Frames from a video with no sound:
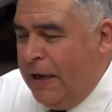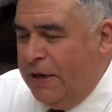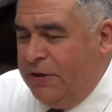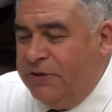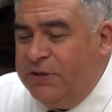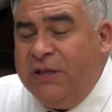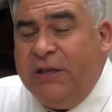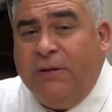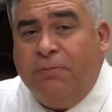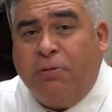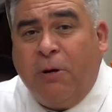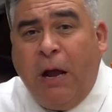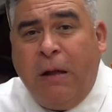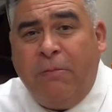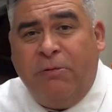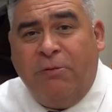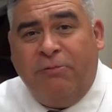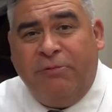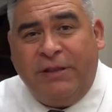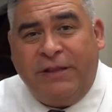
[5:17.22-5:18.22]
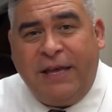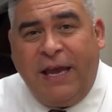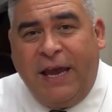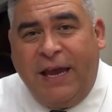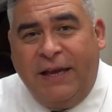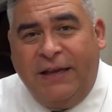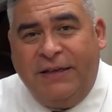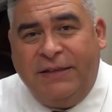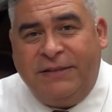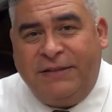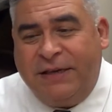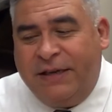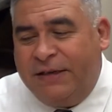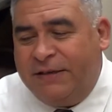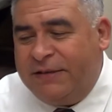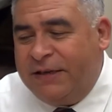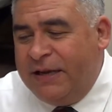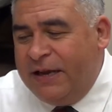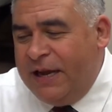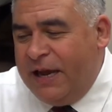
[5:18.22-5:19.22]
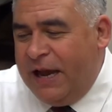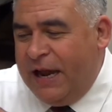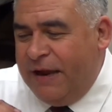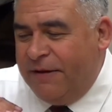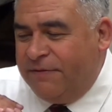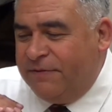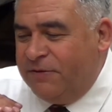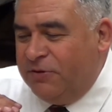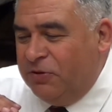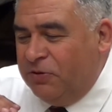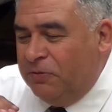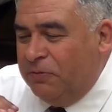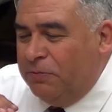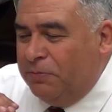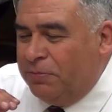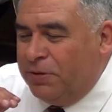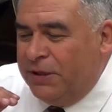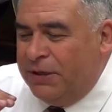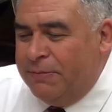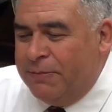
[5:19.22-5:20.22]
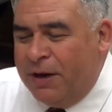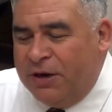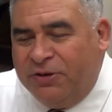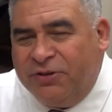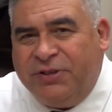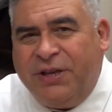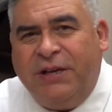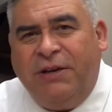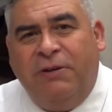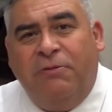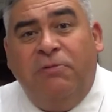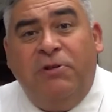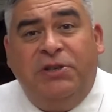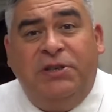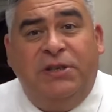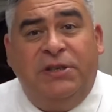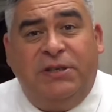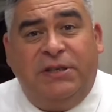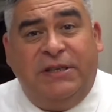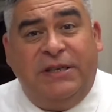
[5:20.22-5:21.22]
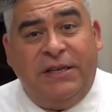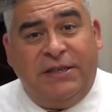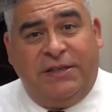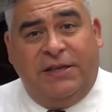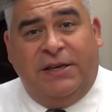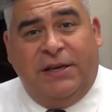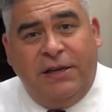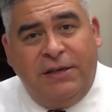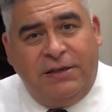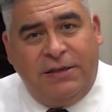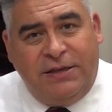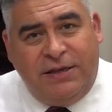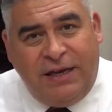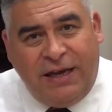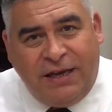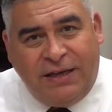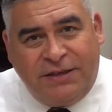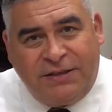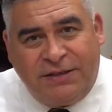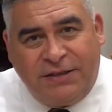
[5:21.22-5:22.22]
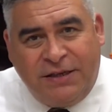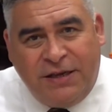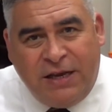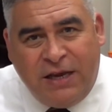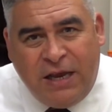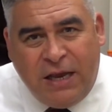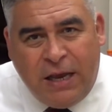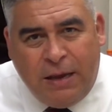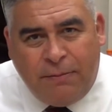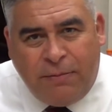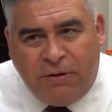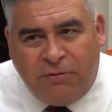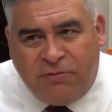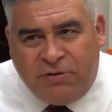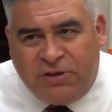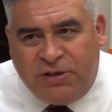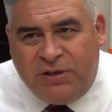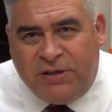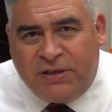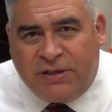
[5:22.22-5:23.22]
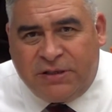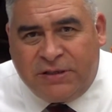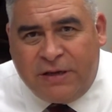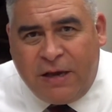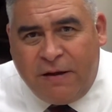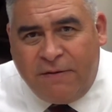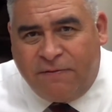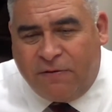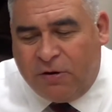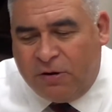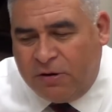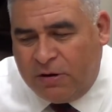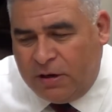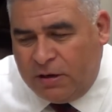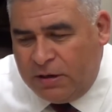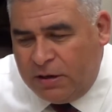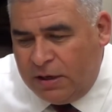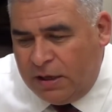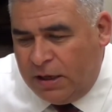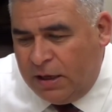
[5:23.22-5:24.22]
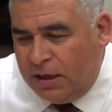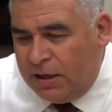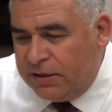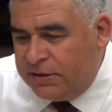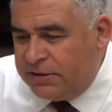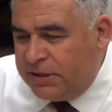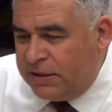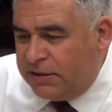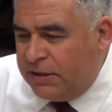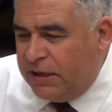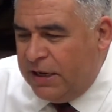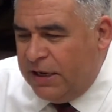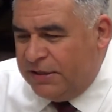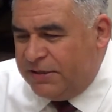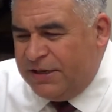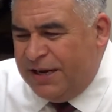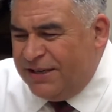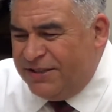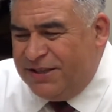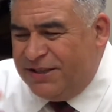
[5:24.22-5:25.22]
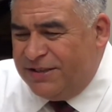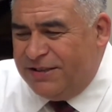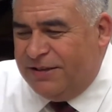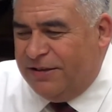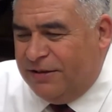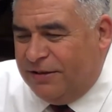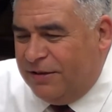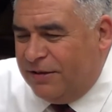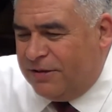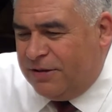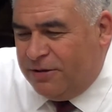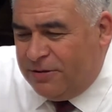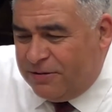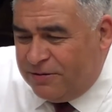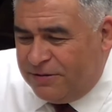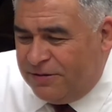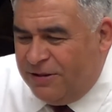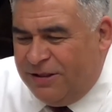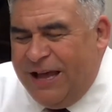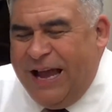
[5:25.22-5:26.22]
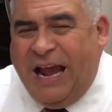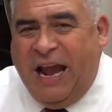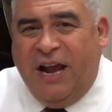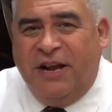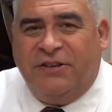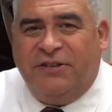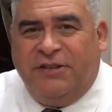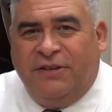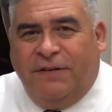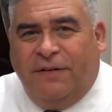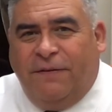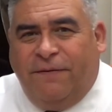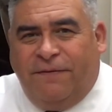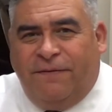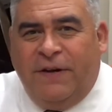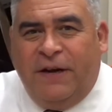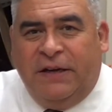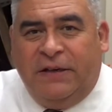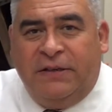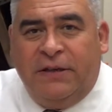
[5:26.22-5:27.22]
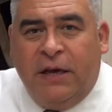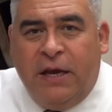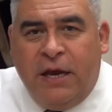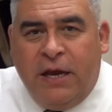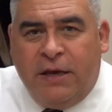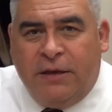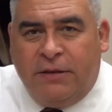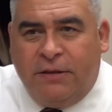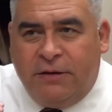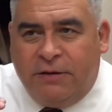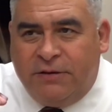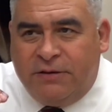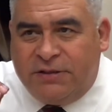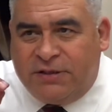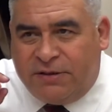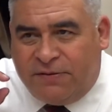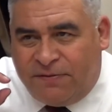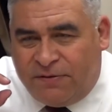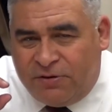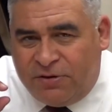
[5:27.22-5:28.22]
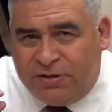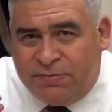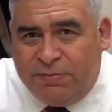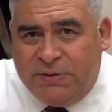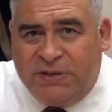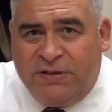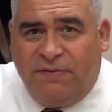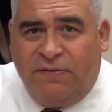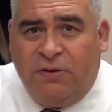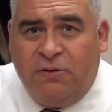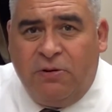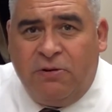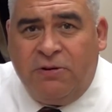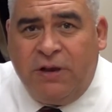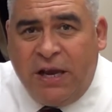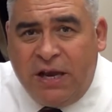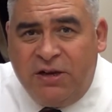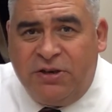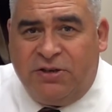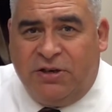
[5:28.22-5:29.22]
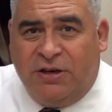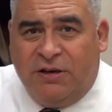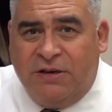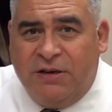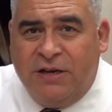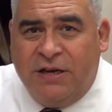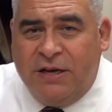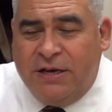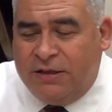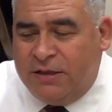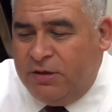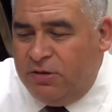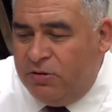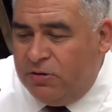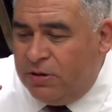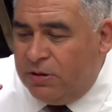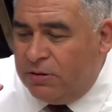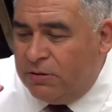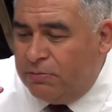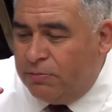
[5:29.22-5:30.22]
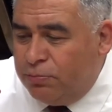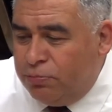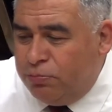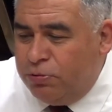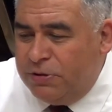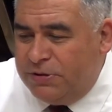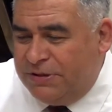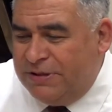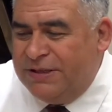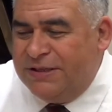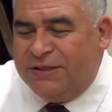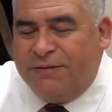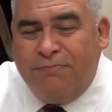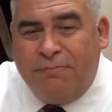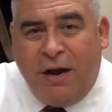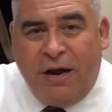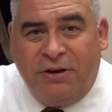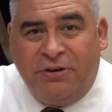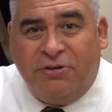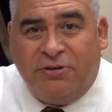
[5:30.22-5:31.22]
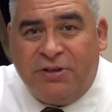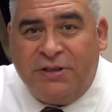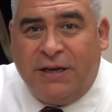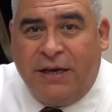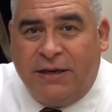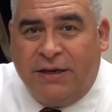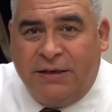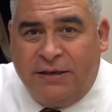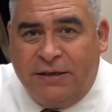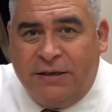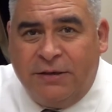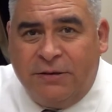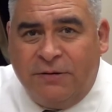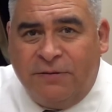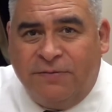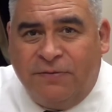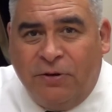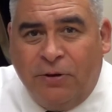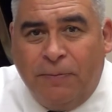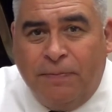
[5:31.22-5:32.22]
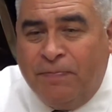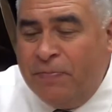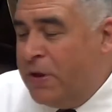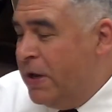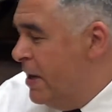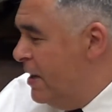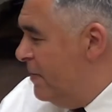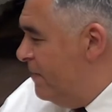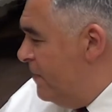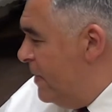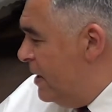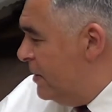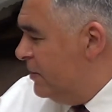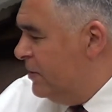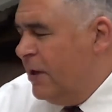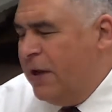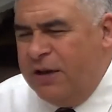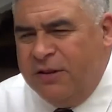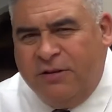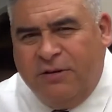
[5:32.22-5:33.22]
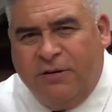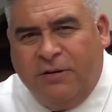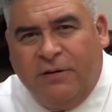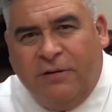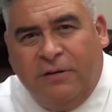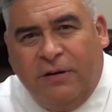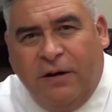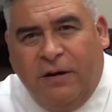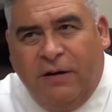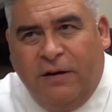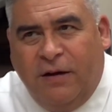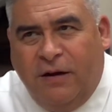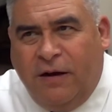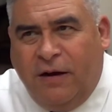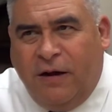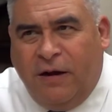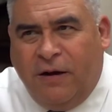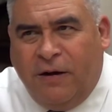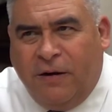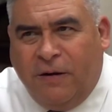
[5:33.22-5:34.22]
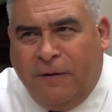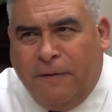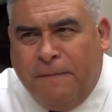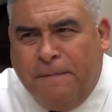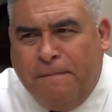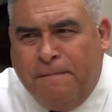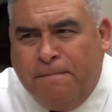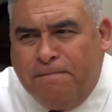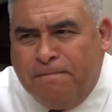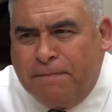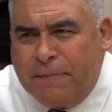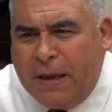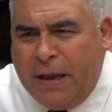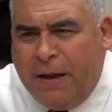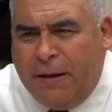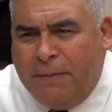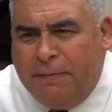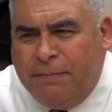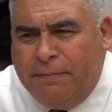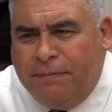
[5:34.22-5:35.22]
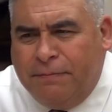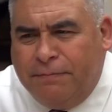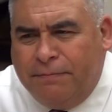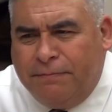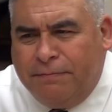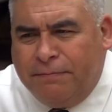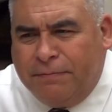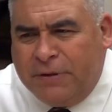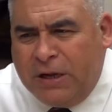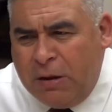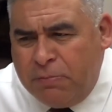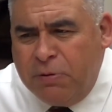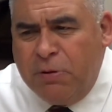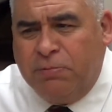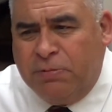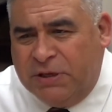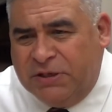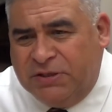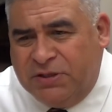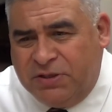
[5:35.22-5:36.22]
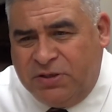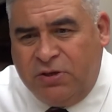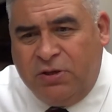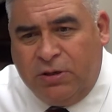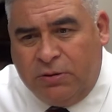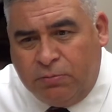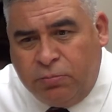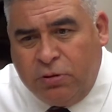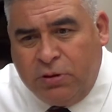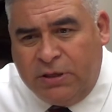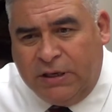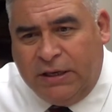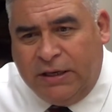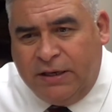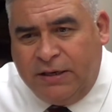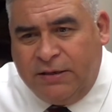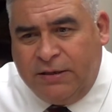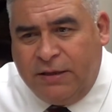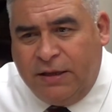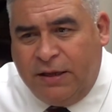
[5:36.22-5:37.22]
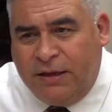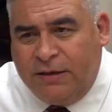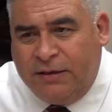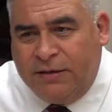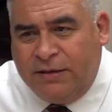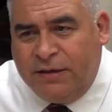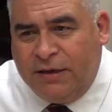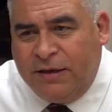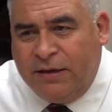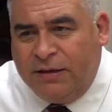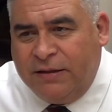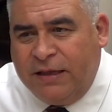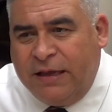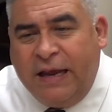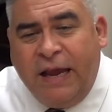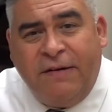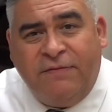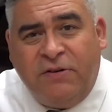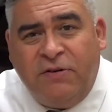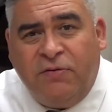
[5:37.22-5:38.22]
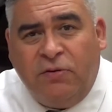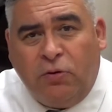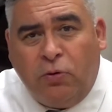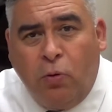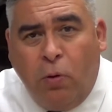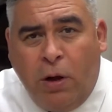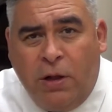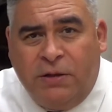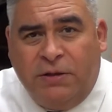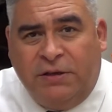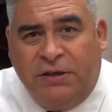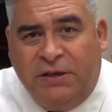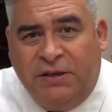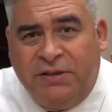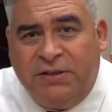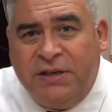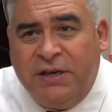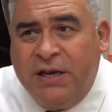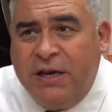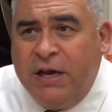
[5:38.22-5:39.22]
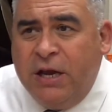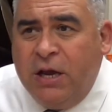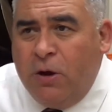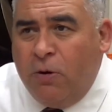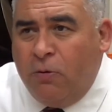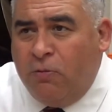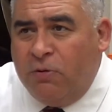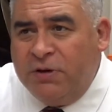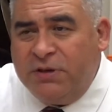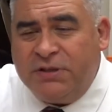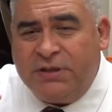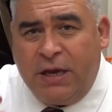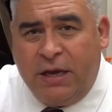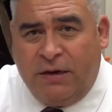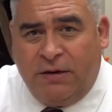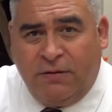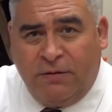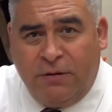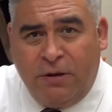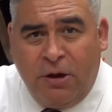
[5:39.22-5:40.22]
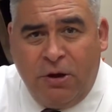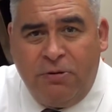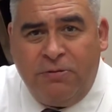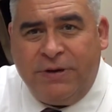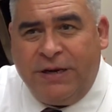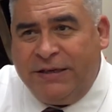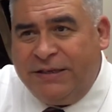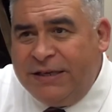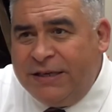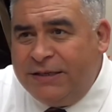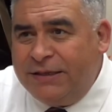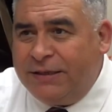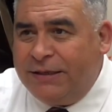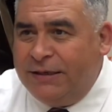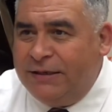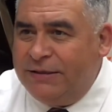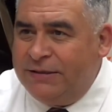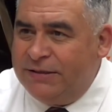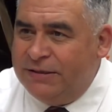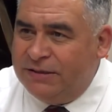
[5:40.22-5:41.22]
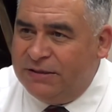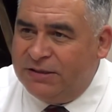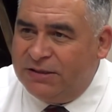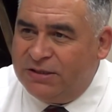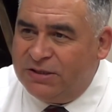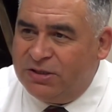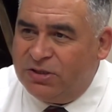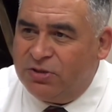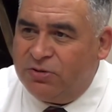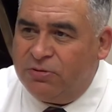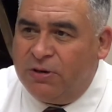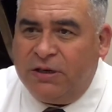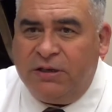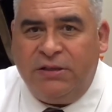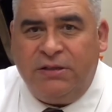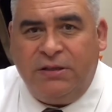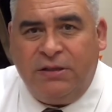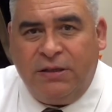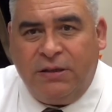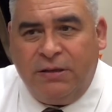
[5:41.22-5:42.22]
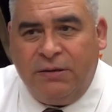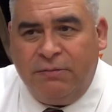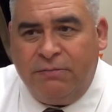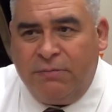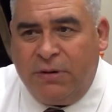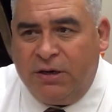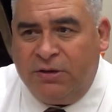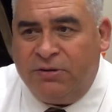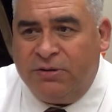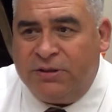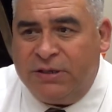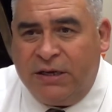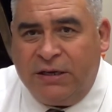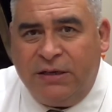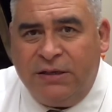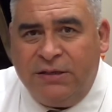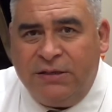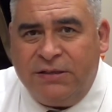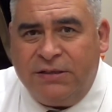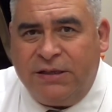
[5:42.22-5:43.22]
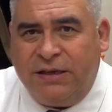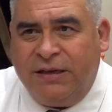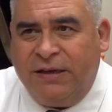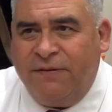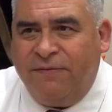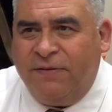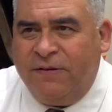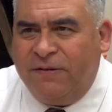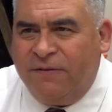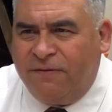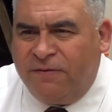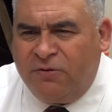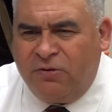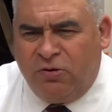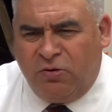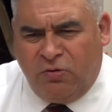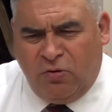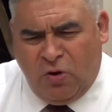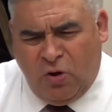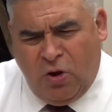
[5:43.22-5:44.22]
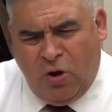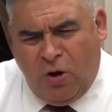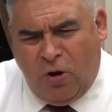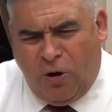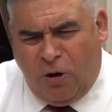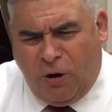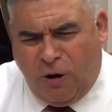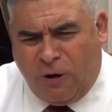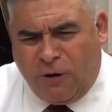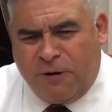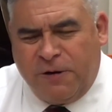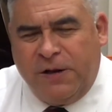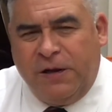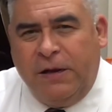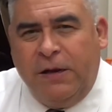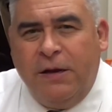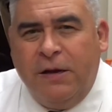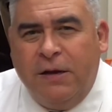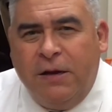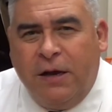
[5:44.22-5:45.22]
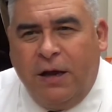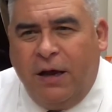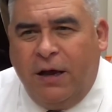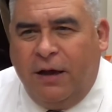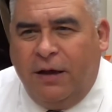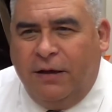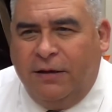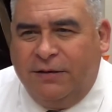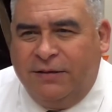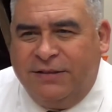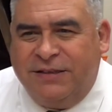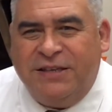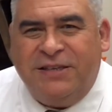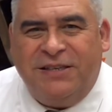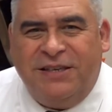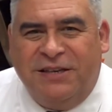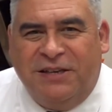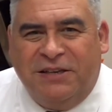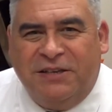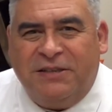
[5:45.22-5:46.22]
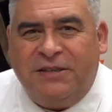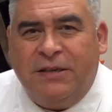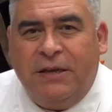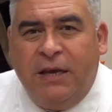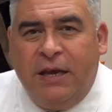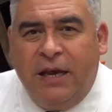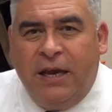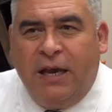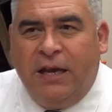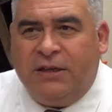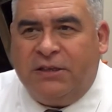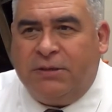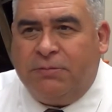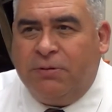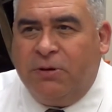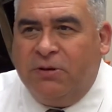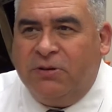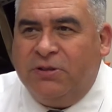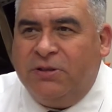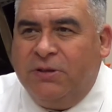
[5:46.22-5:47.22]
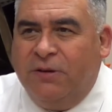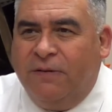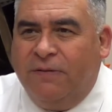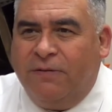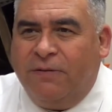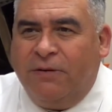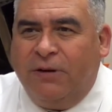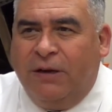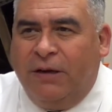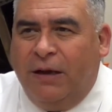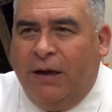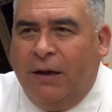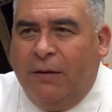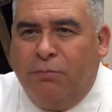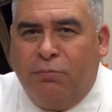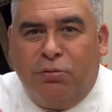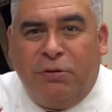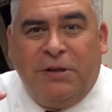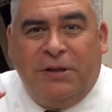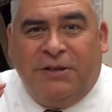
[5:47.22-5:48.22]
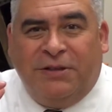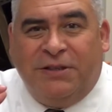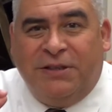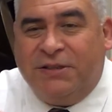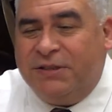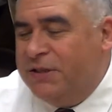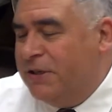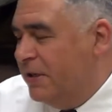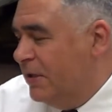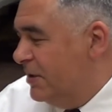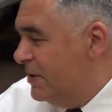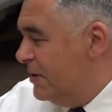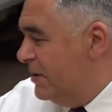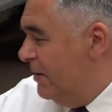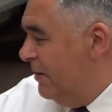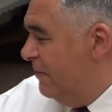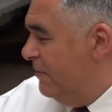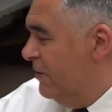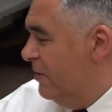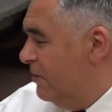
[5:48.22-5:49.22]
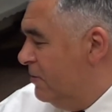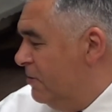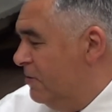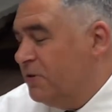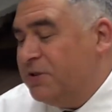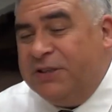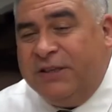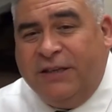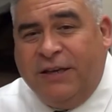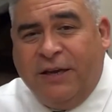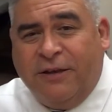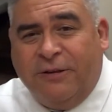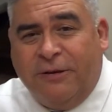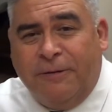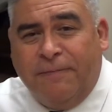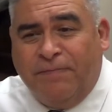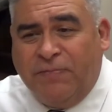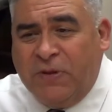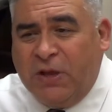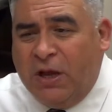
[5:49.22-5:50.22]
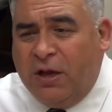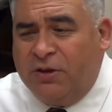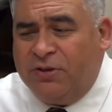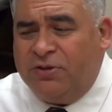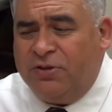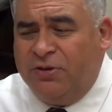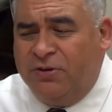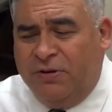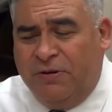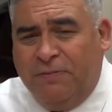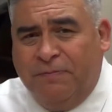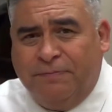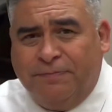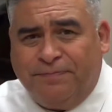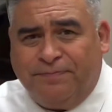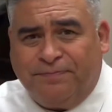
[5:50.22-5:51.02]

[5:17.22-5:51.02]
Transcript: You see, the problem with that is that I have to play minor second, which is dissonant, yes, but what you discover is that it's not just a clash, a fight. There is a very specific location that you can put this minor second interval. In fact, there are a couple of places you could put it, and they have different qualities. One is kind of low, and I tend to like to stretch the minor seconds. They give a very hearty dissonance, as opposed to a very brittle dissonance if they're close together. I'll show you.